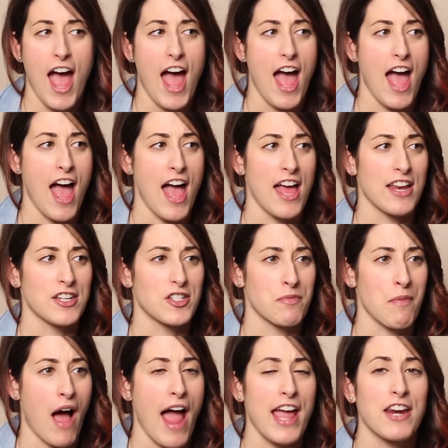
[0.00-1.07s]
And
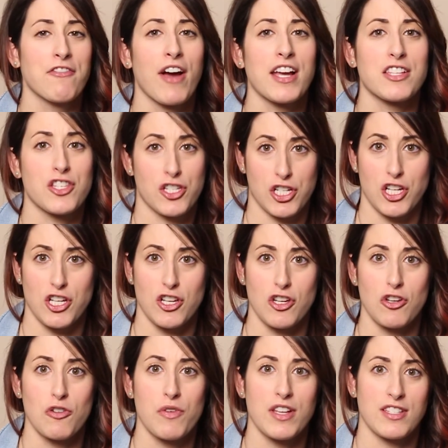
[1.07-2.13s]
my advice to
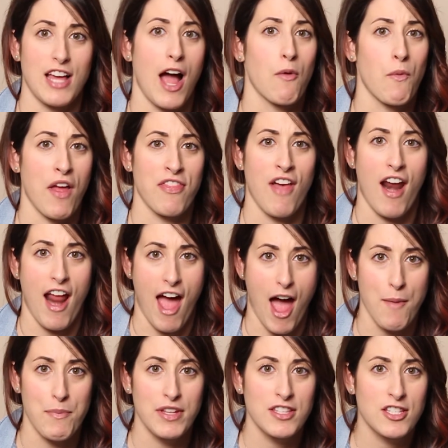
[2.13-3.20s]
you is that when that
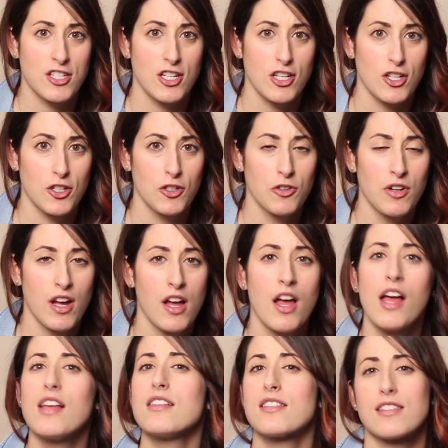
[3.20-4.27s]
happens to you,
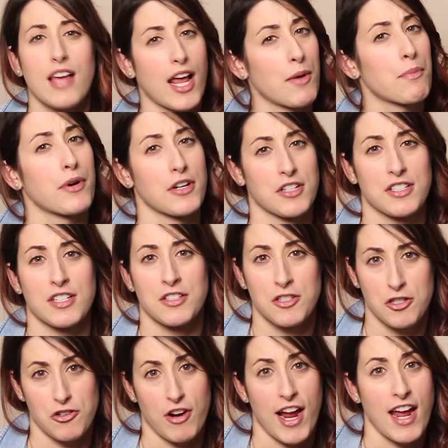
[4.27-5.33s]
set a person
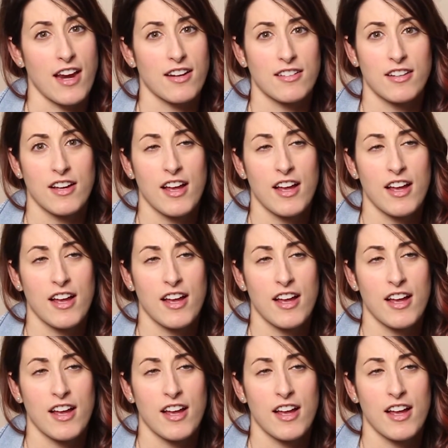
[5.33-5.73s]
straight.